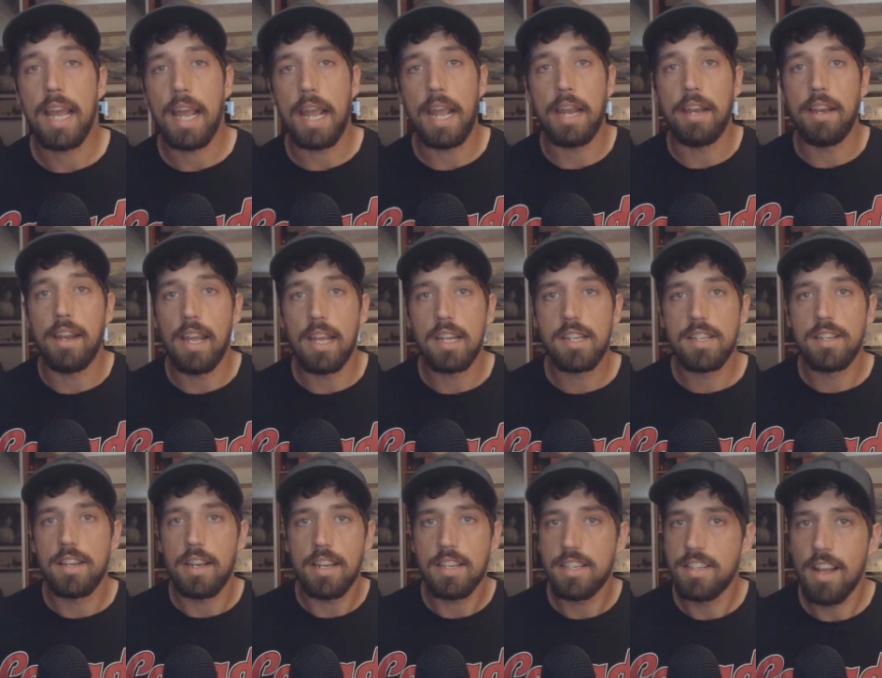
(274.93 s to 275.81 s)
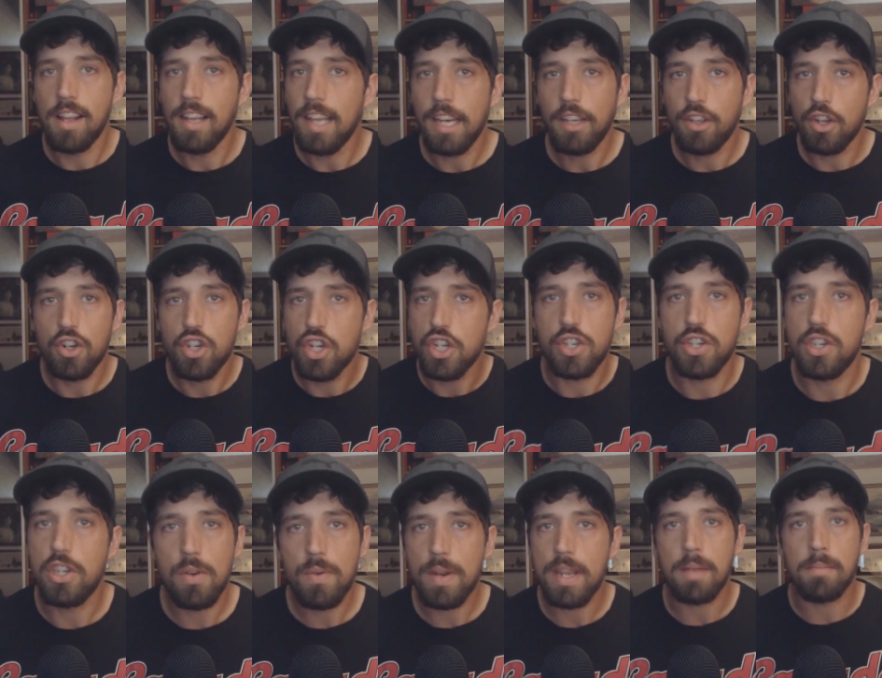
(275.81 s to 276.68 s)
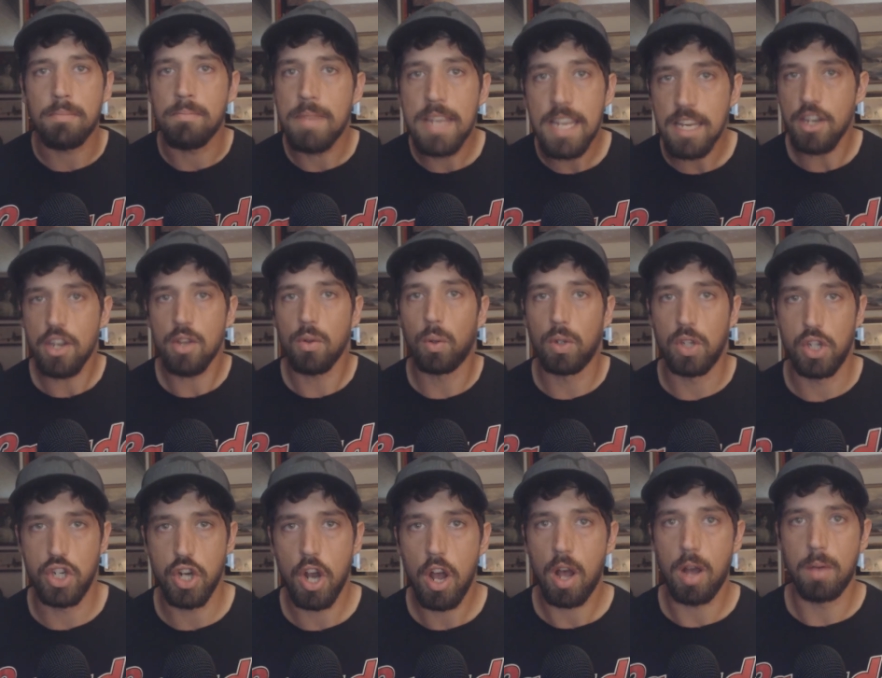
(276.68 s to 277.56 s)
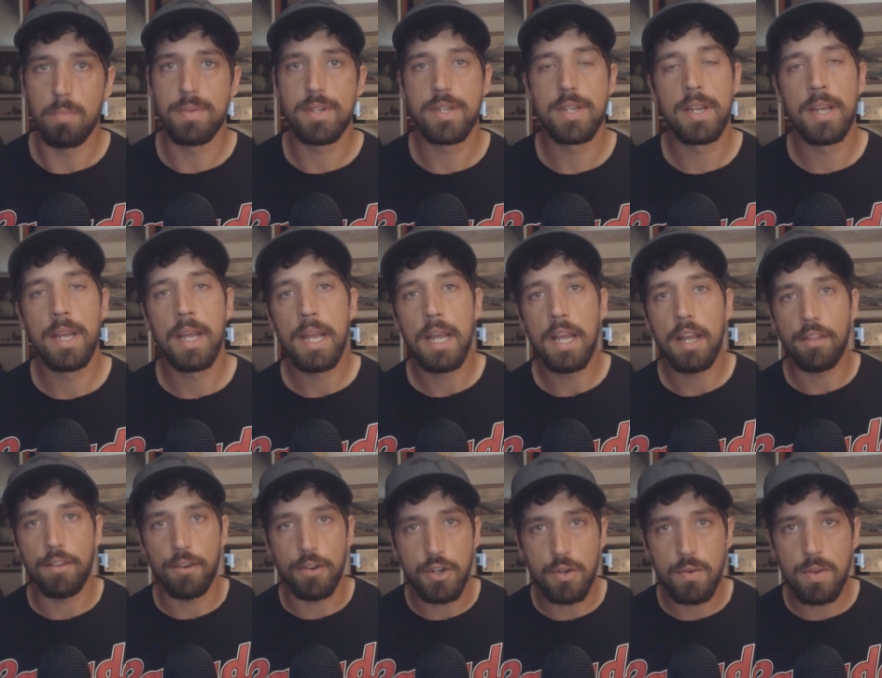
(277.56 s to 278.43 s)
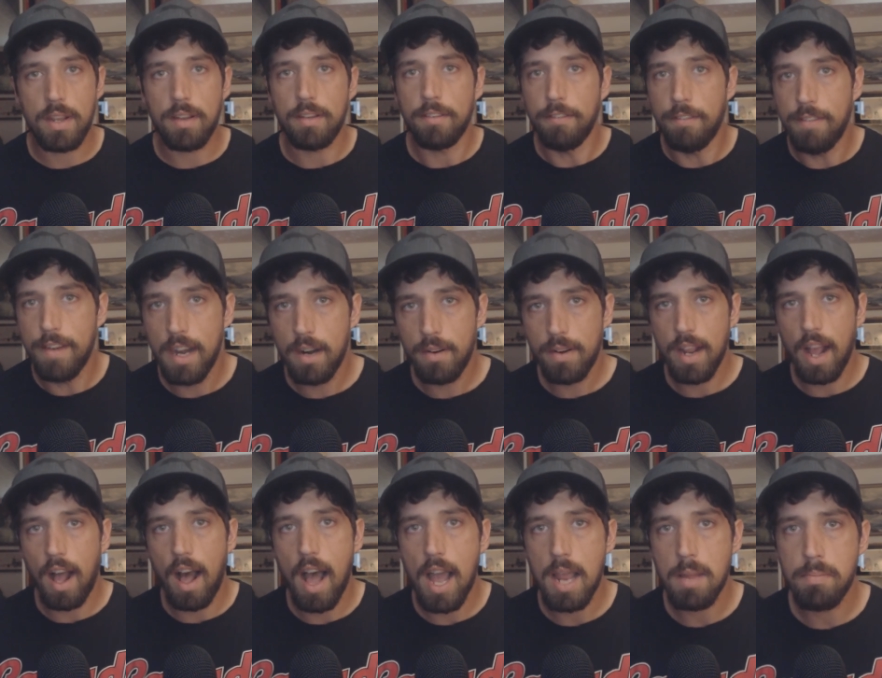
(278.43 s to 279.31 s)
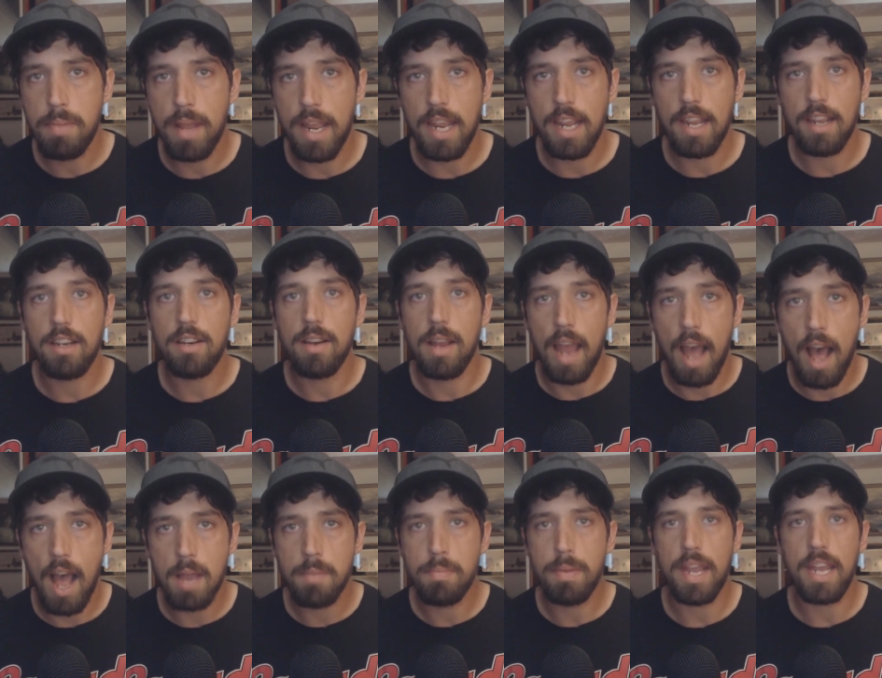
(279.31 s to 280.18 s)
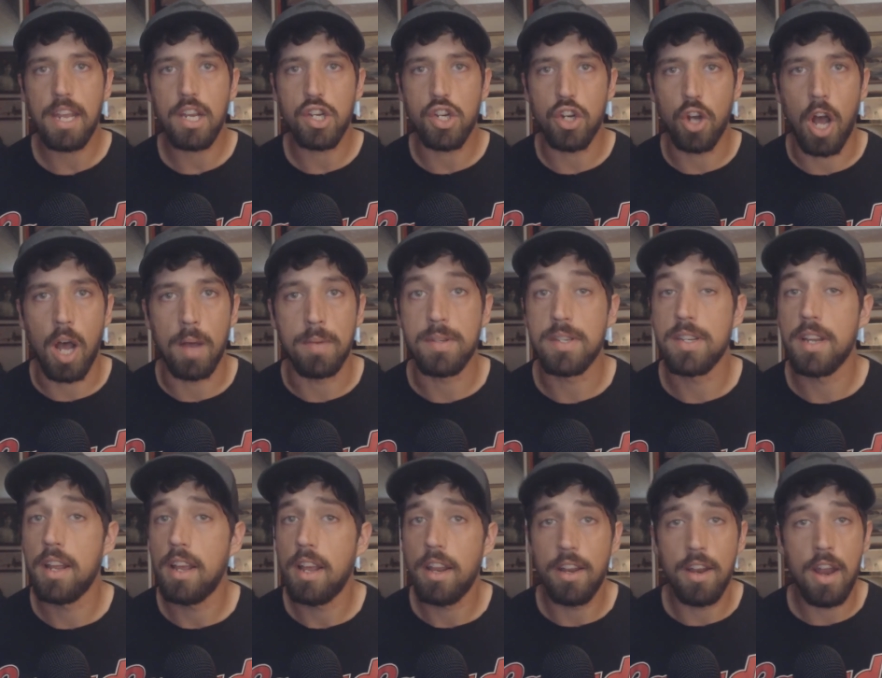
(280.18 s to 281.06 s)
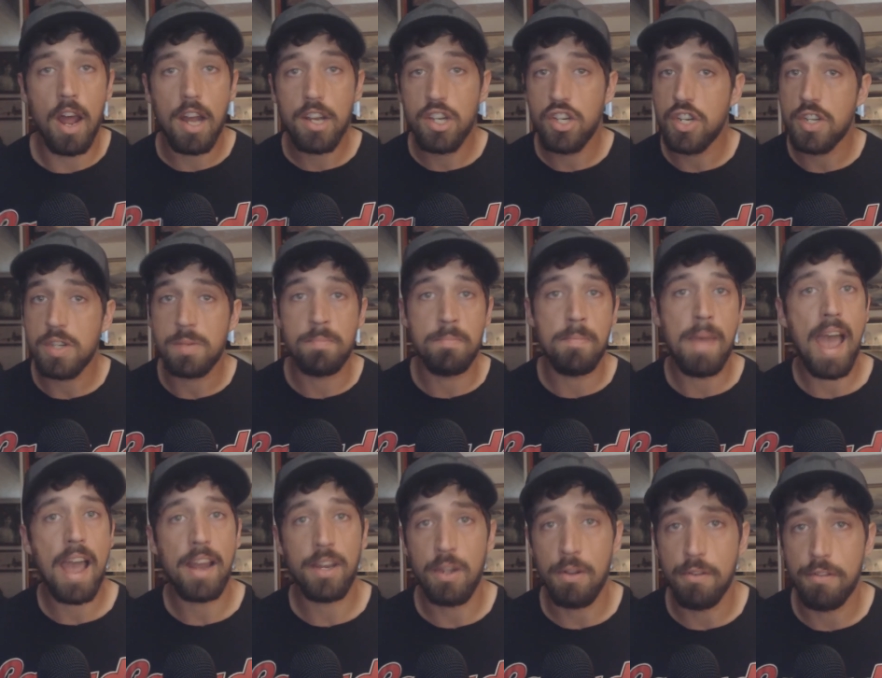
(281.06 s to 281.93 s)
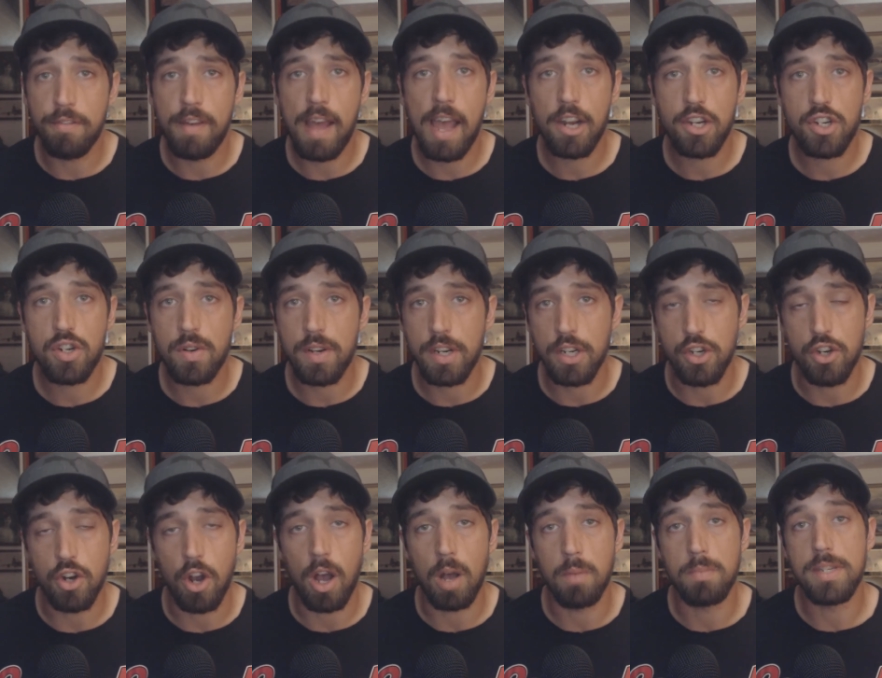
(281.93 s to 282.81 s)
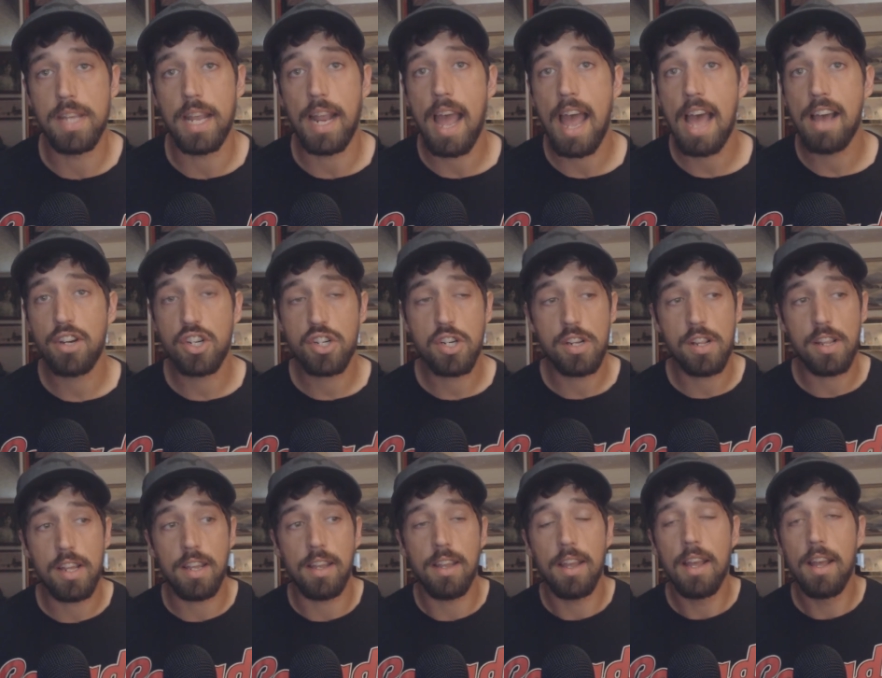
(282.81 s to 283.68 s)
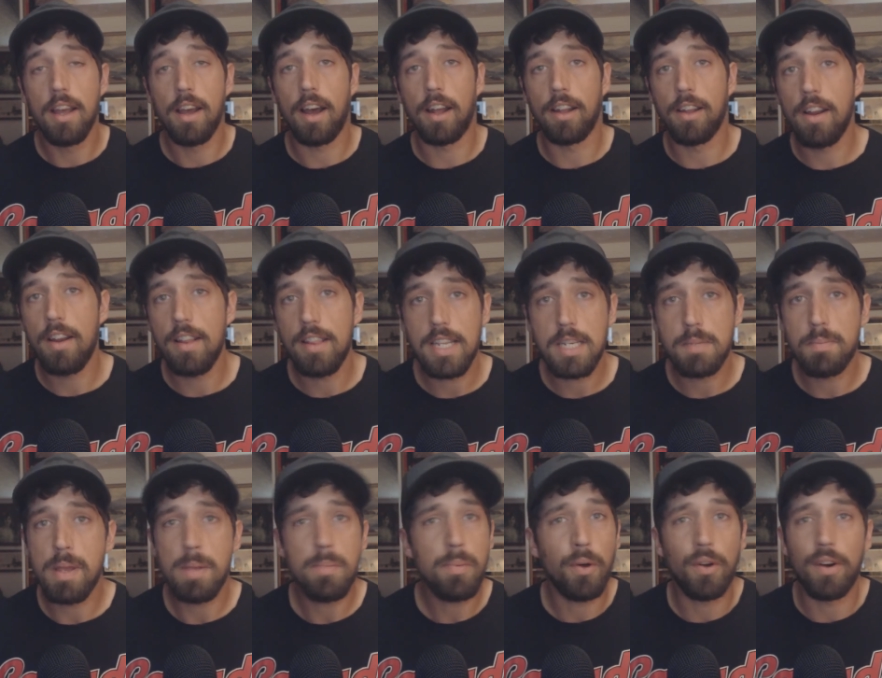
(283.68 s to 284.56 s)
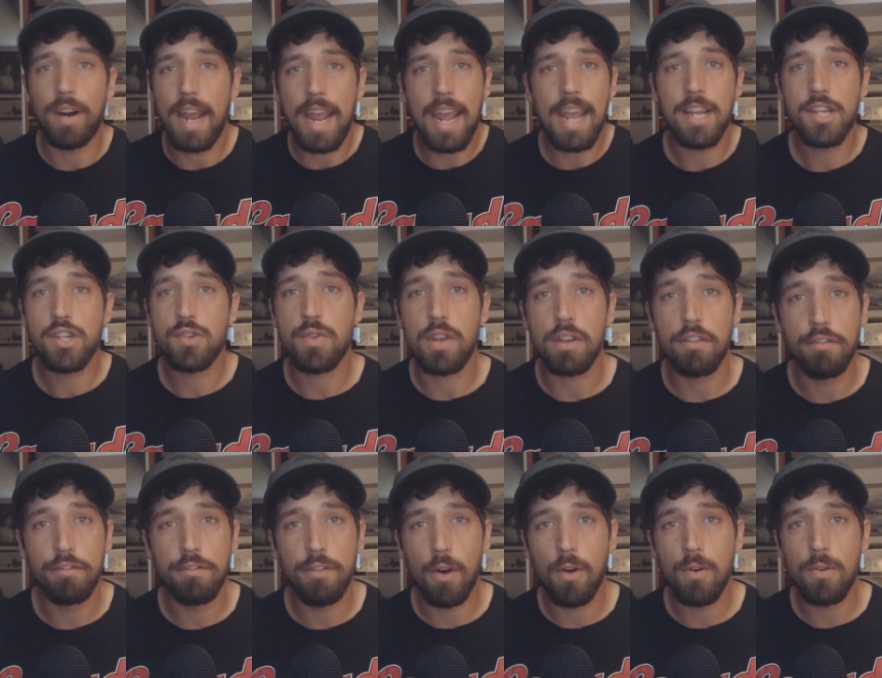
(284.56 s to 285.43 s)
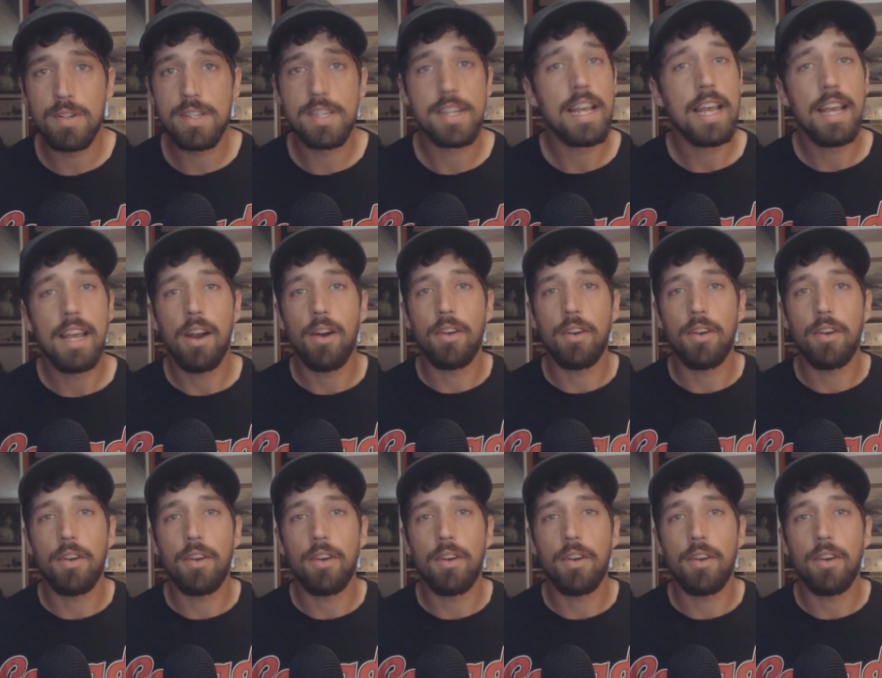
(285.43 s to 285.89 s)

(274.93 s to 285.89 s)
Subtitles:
And it's not like they're just doing menial jobs. They're doing very high paid jobs, not just manufacturing jobs. They actually, a lot of these people are answering phones.